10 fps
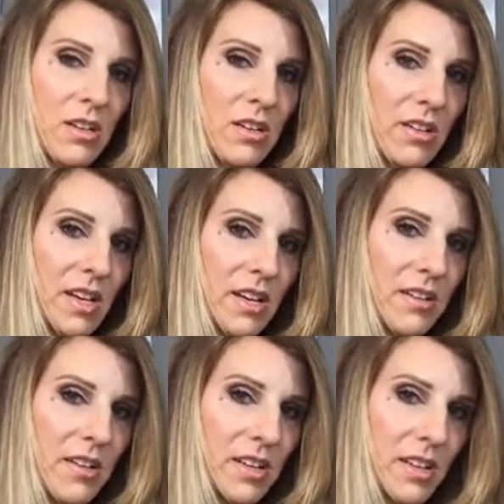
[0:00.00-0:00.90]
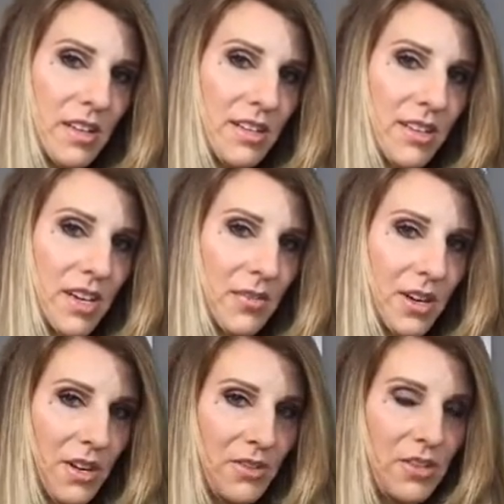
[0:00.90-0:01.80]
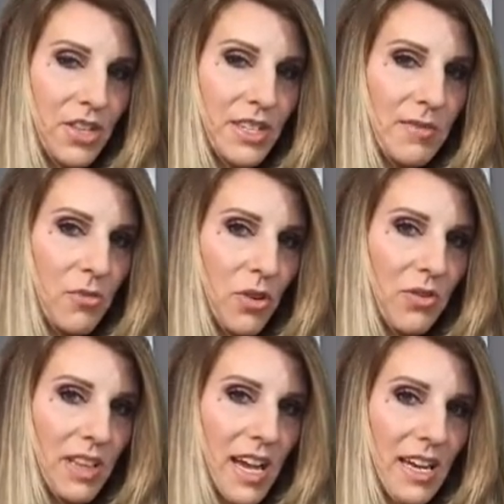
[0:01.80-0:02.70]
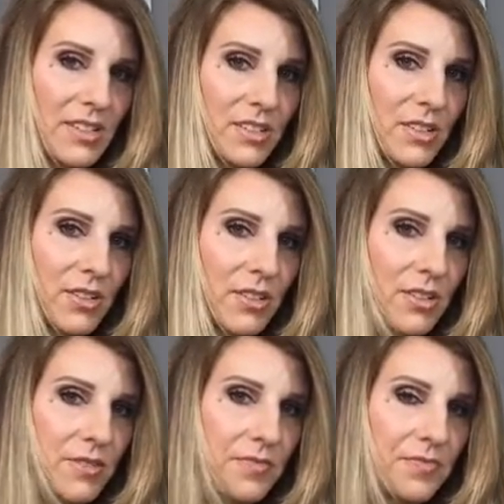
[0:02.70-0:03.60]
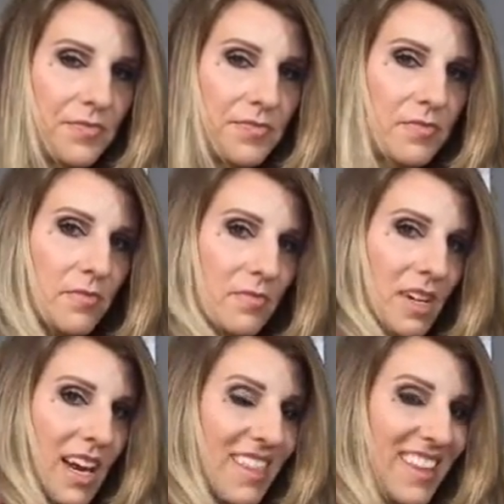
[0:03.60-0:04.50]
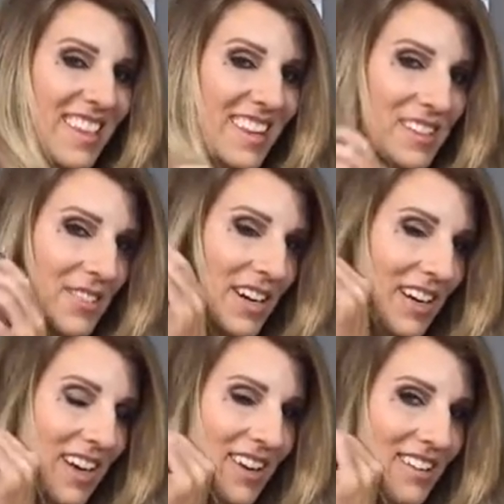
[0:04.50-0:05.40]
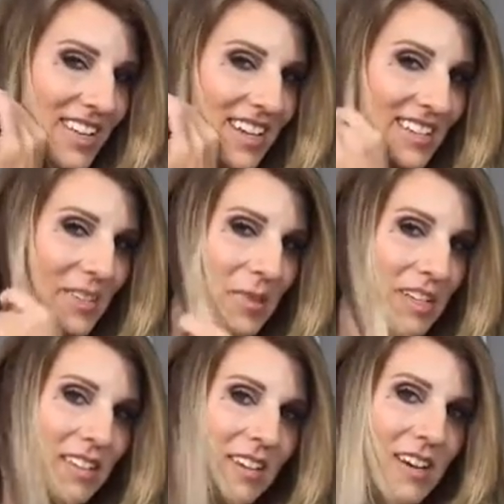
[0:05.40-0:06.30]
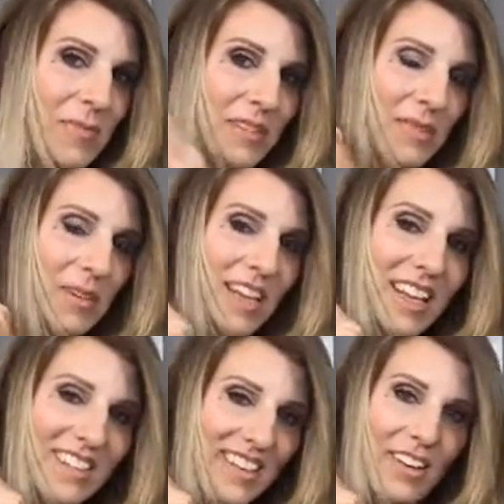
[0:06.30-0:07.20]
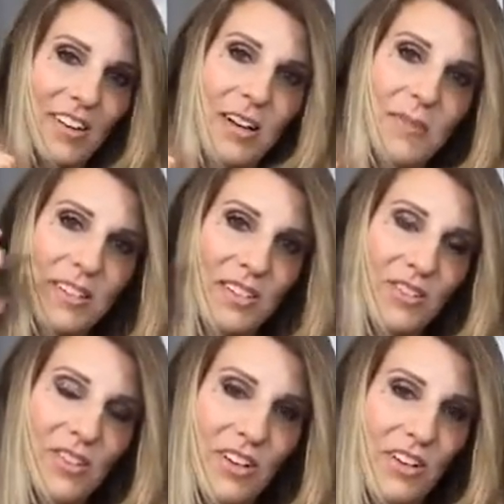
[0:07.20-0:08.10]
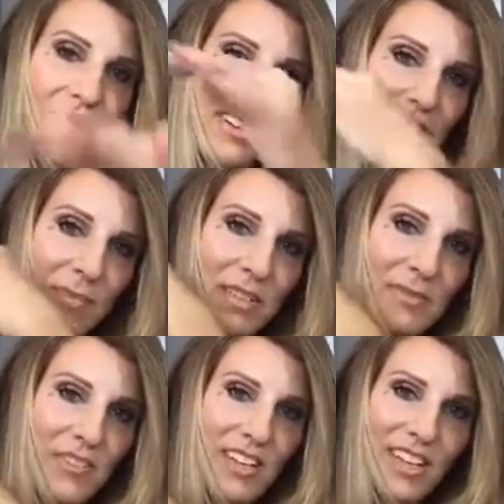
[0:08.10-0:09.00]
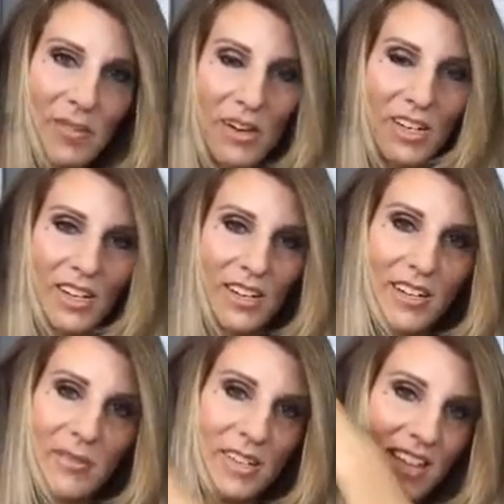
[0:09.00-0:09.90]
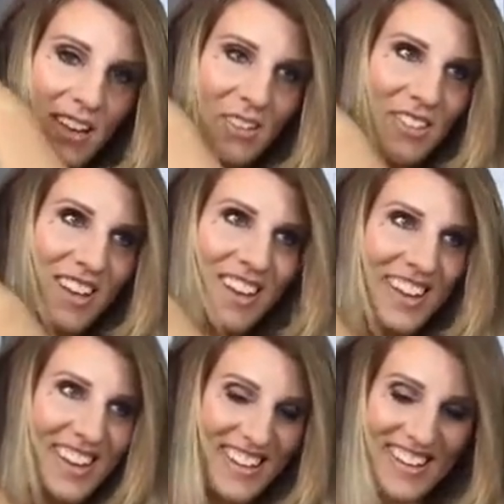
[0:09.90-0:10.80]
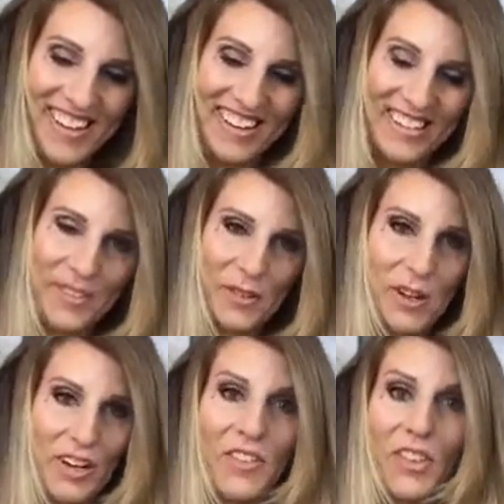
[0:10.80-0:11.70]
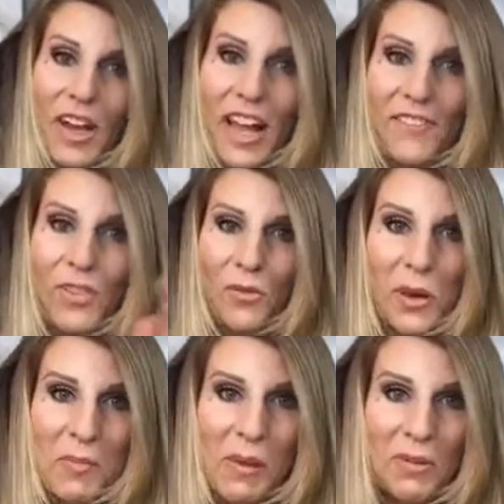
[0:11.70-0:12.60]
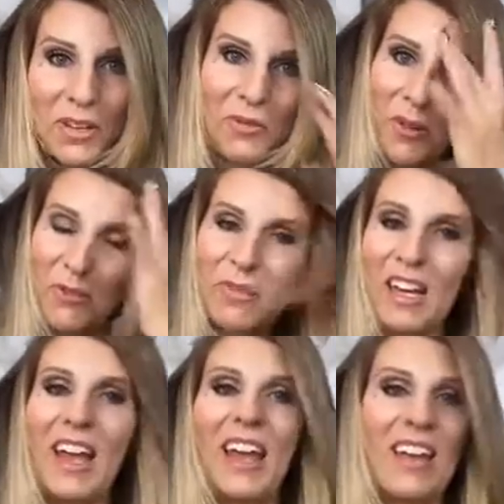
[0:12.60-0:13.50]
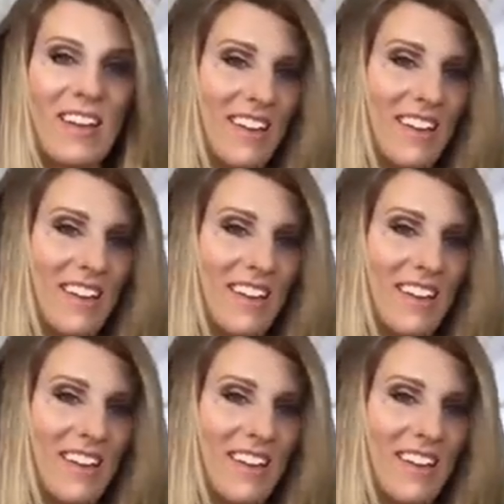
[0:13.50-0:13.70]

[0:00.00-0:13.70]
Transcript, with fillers: Okay. So there we go, just more relaxed curl. I think that's right. I always can't see because of the comments, but I like seeing your comments scrolling across. It makes me feel like I'm not talking to myself. So much better, even though I have 3 people in the room today.